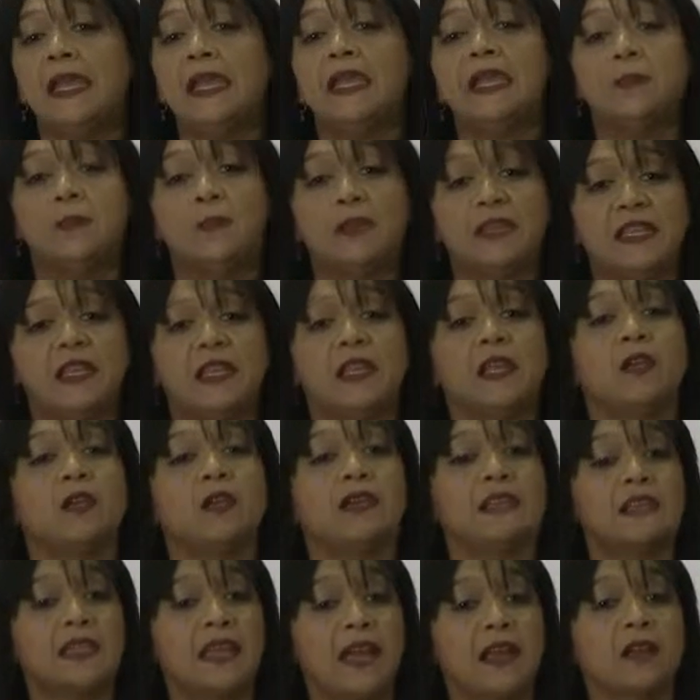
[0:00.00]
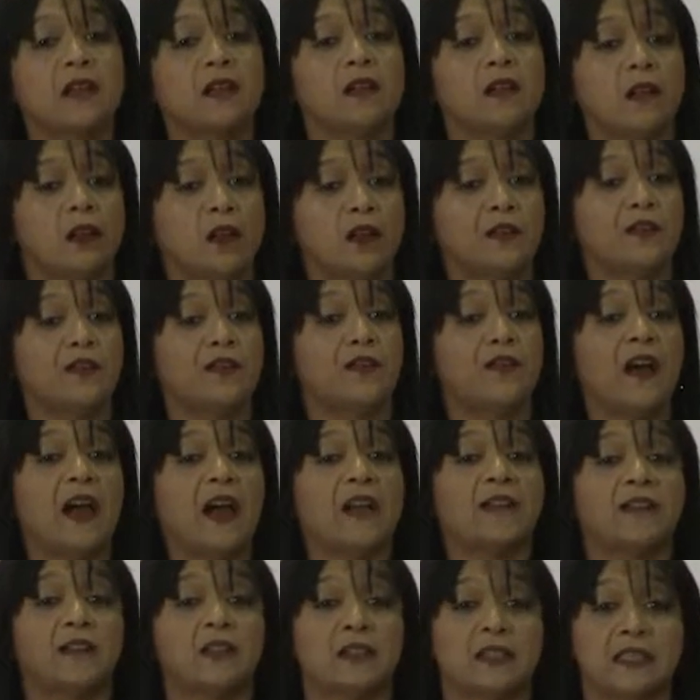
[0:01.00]
in a particular cycle over
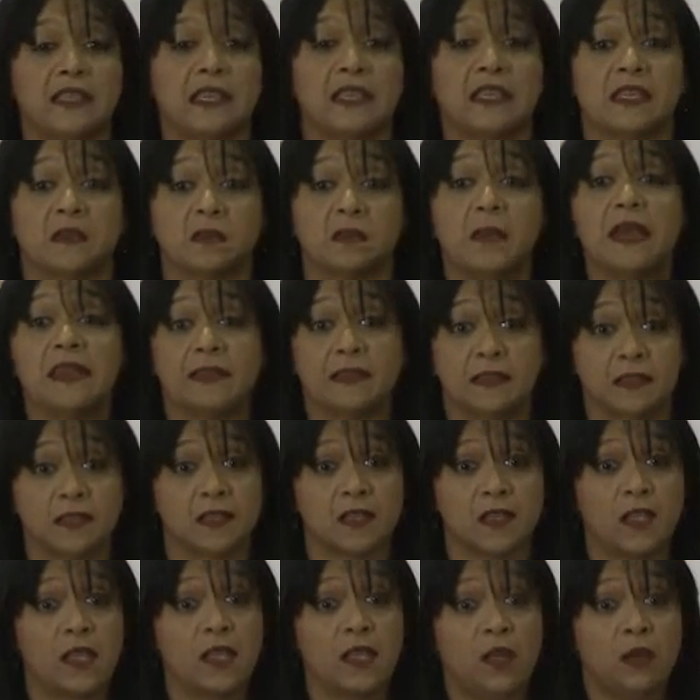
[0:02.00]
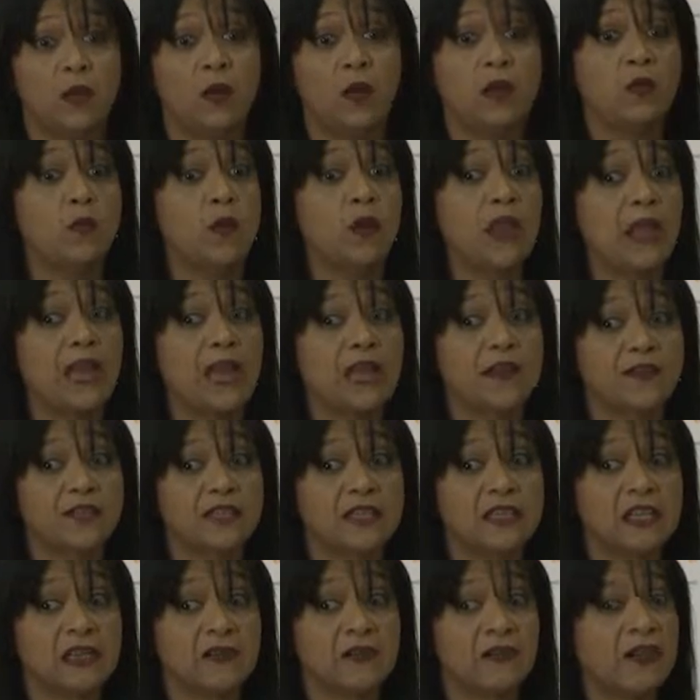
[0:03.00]
five to six months when we have
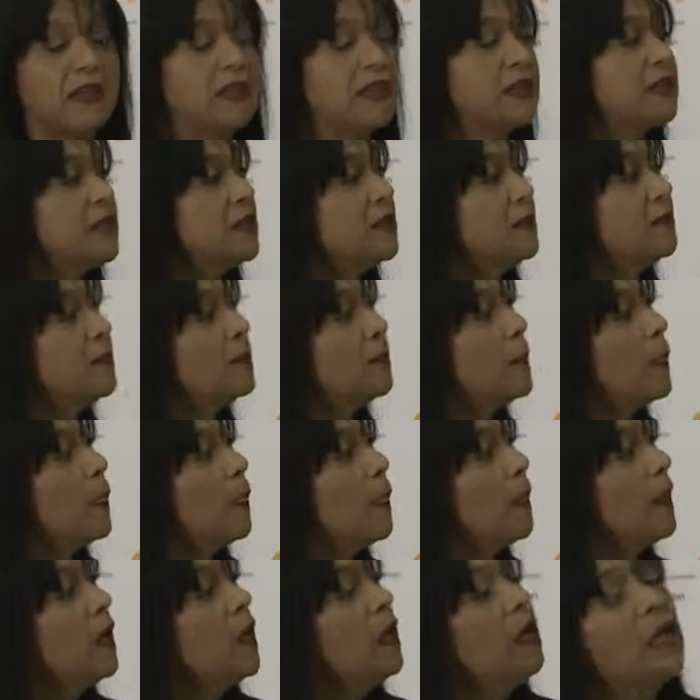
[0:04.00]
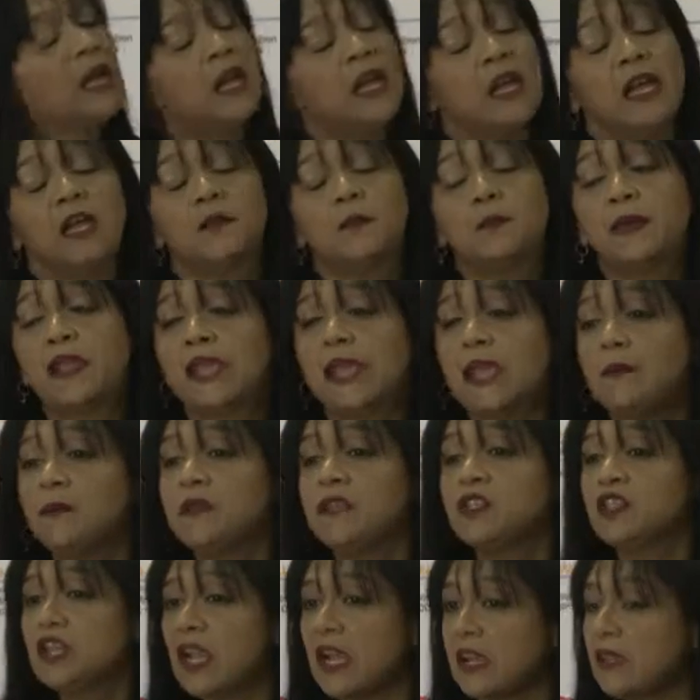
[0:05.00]
surveys. It became
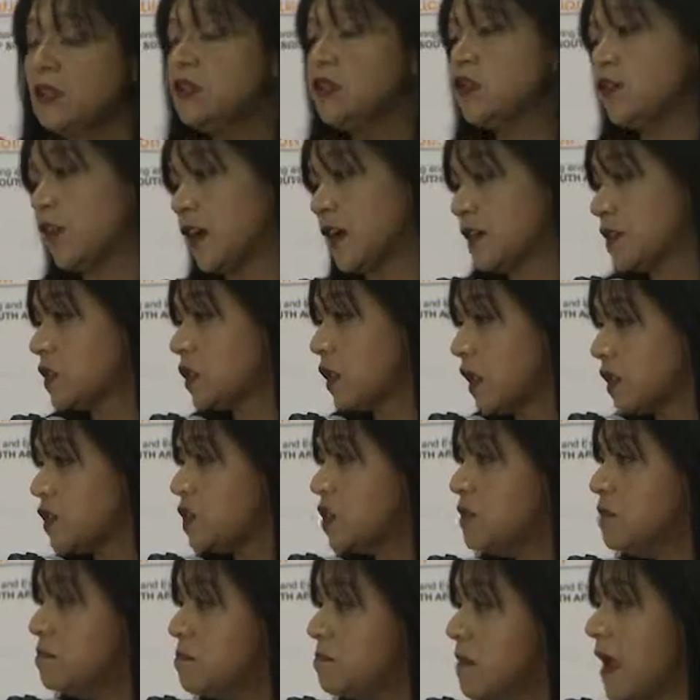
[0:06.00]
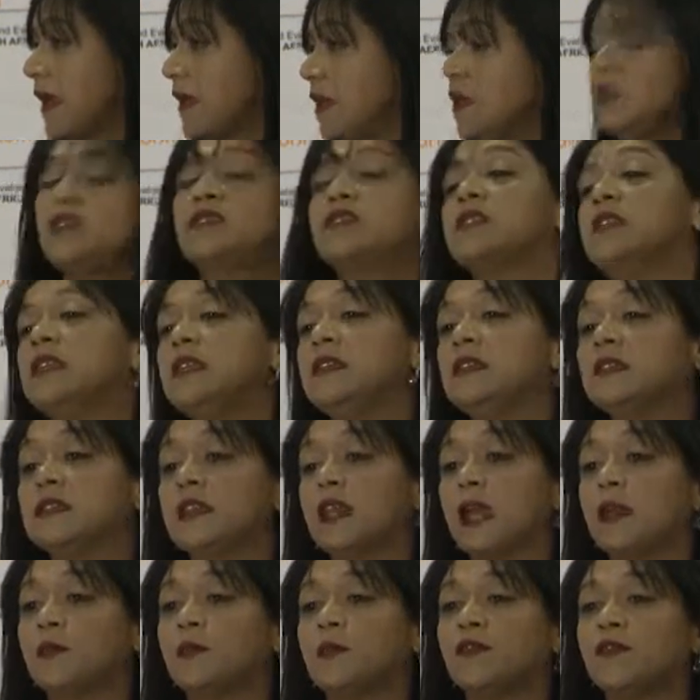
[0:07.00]
a challenge for us to actually manage these
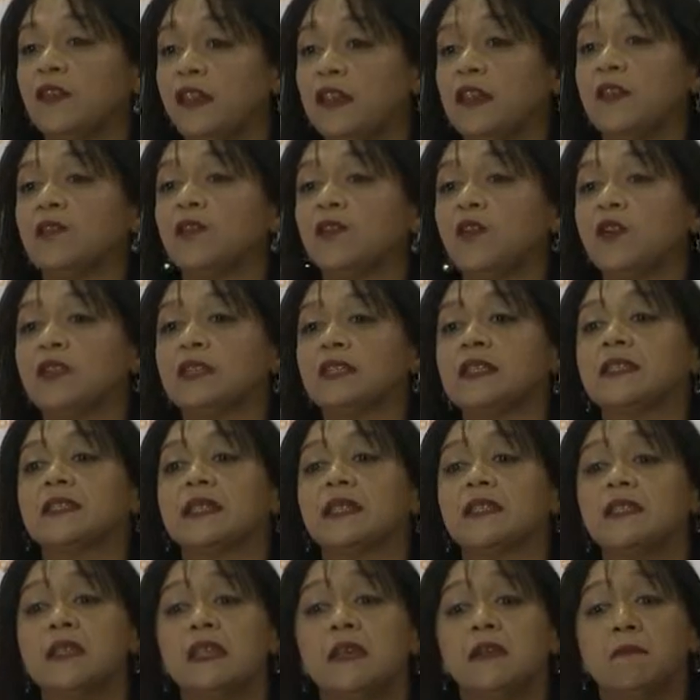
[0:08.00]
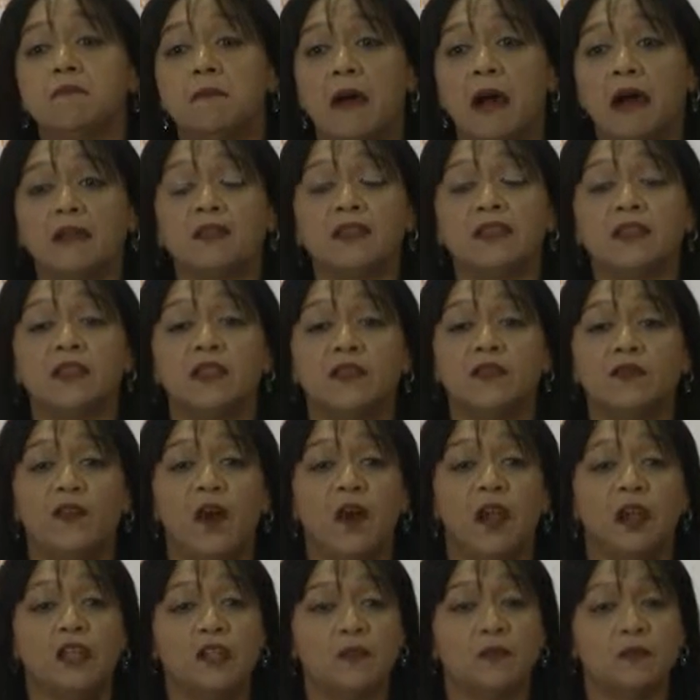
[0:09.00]
type of invoices and the amounts and the
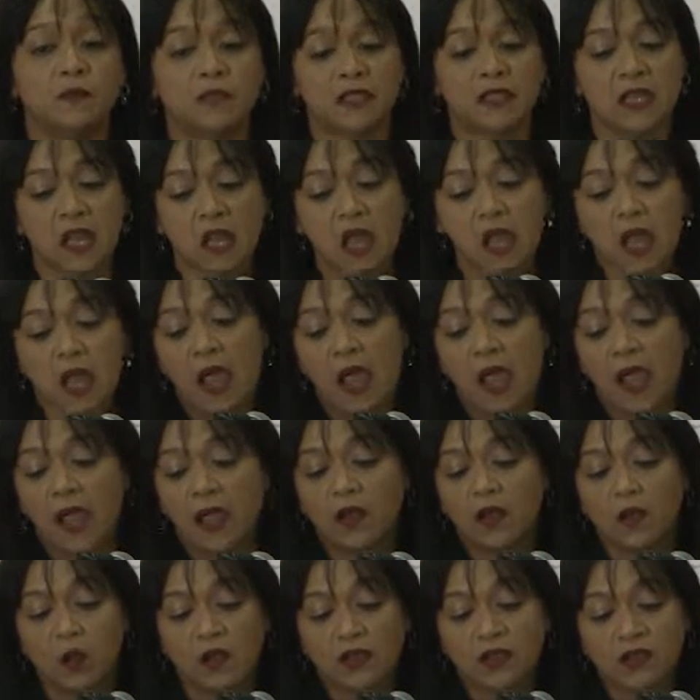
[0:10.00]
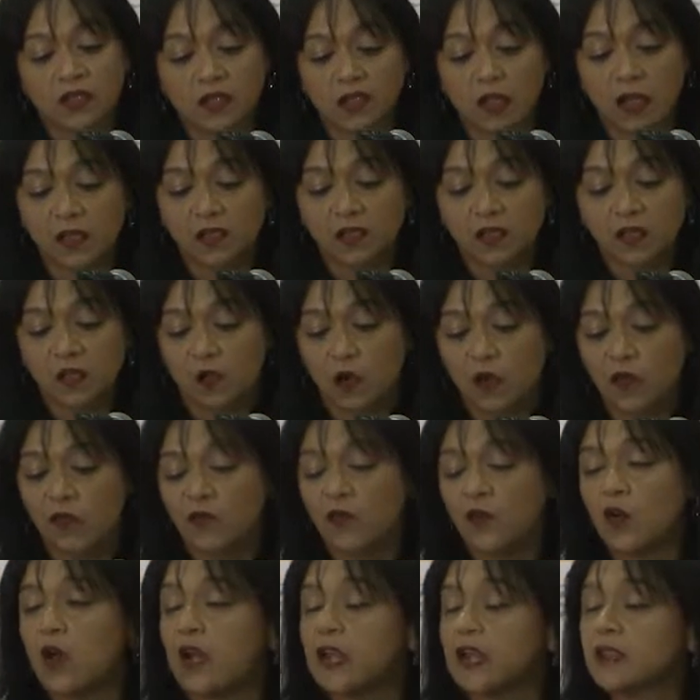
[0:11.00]
volumes. And what started
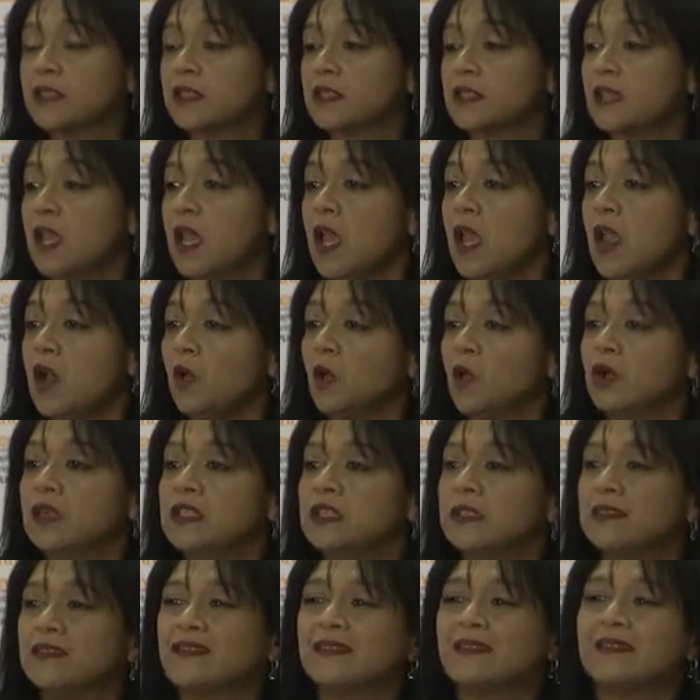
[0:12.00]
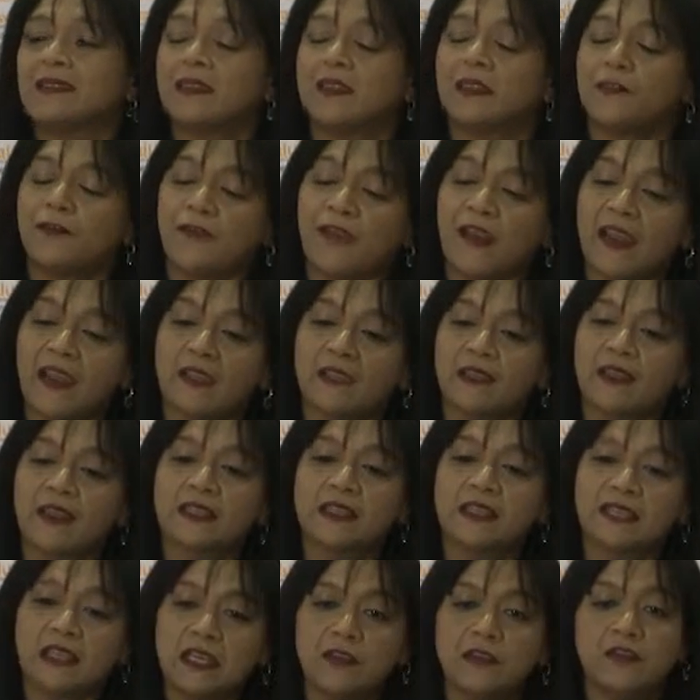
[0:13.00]
off for us was the fact
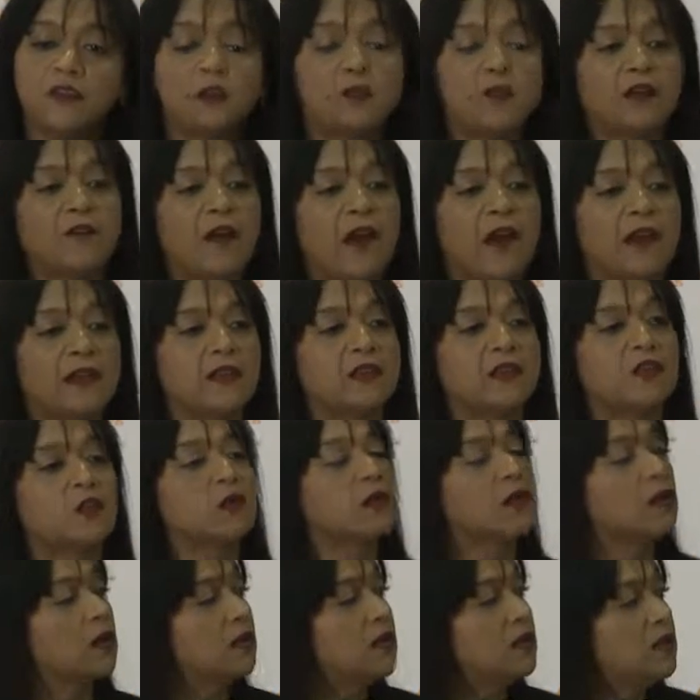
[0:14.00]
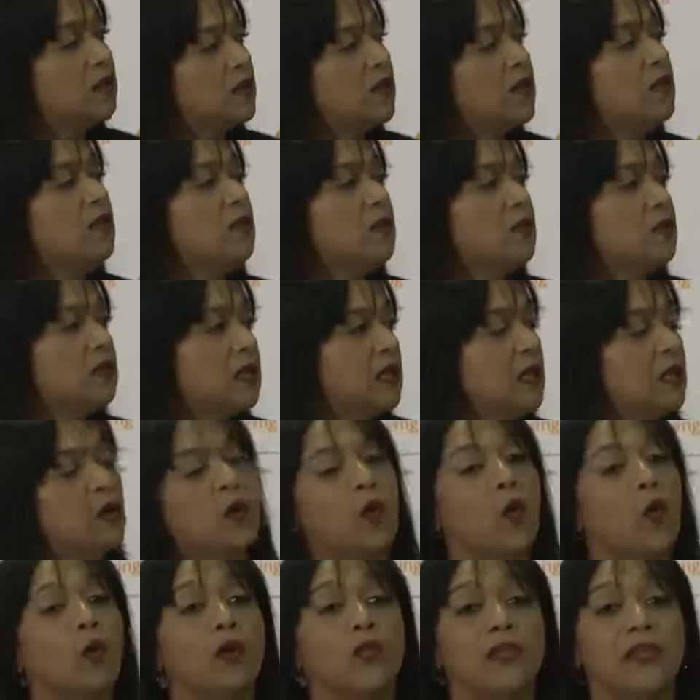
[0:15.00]
that service providers would continuously
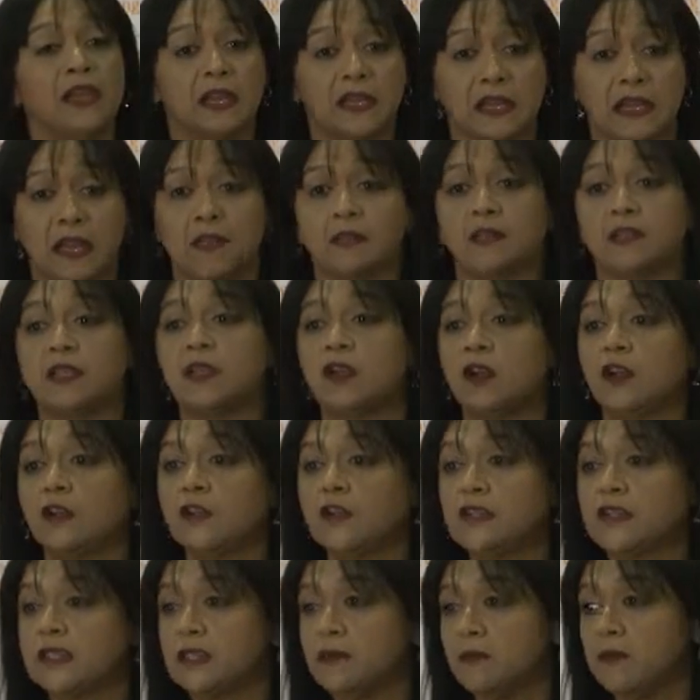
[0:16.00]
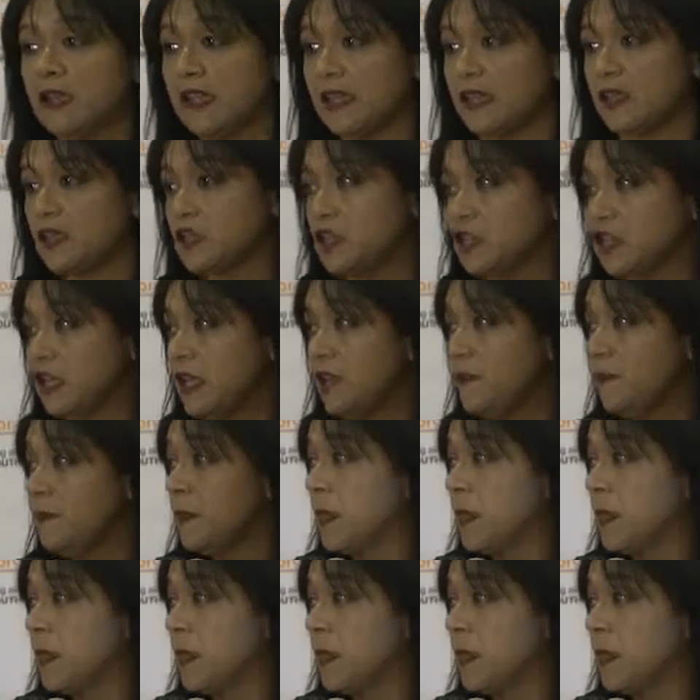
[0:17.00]
call the accounting officer, my SG,